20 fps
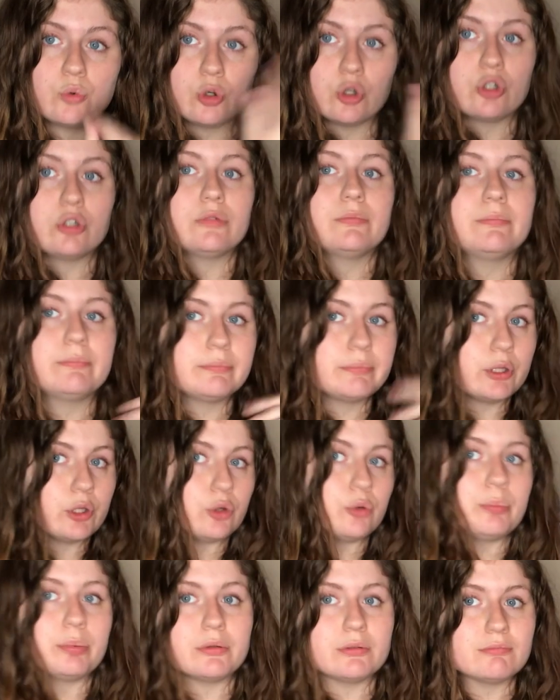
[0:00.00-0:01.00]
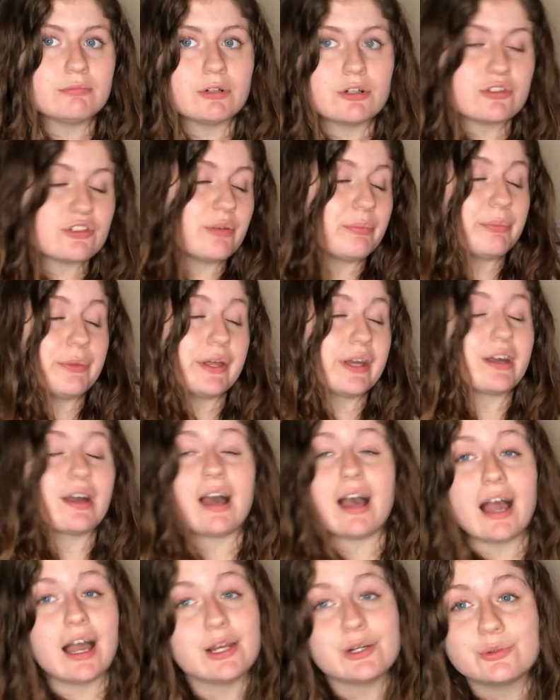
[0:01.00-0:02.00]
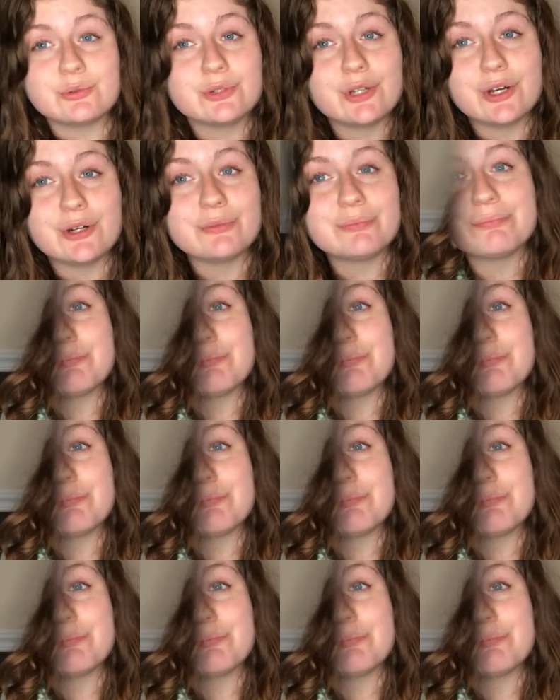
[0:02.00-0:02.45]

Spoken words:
word poop or something. I don't know.